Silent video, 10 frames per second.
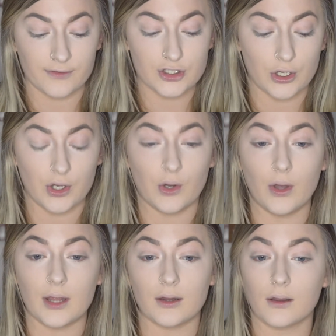
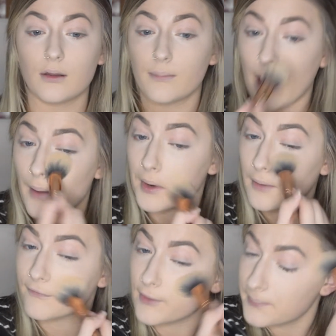So
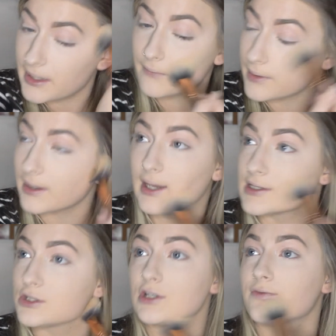powder for me really
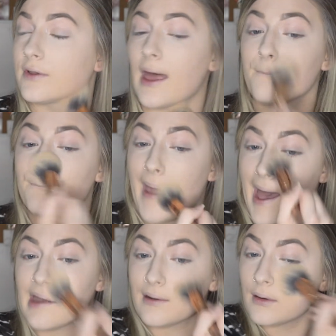is just for that
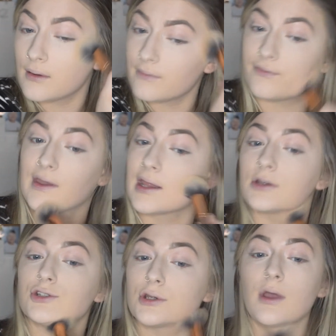matte
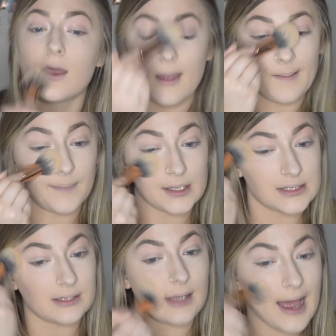finish, because
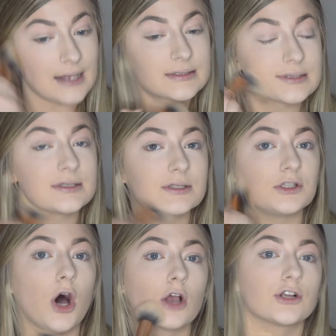it lasts
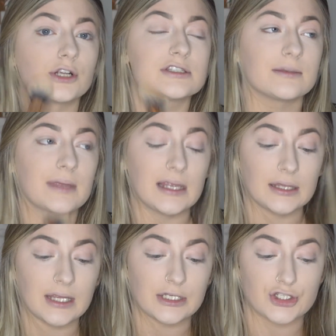longer to me
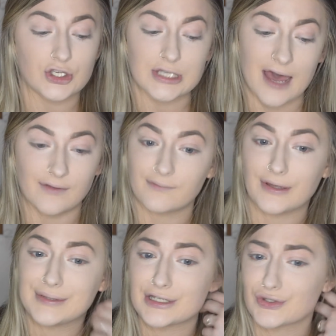than just having
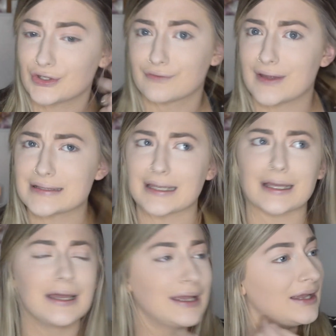foundation on your face.
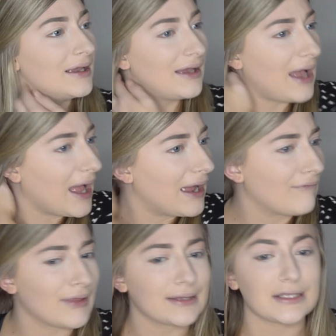Like, I
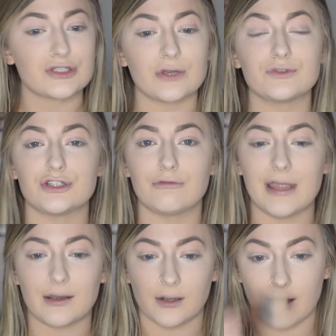feel like that's so
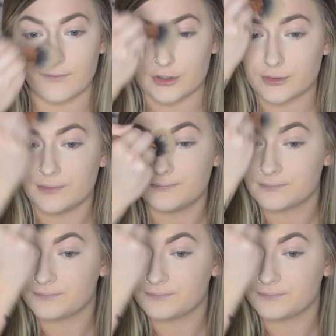dewy and uncomfortable.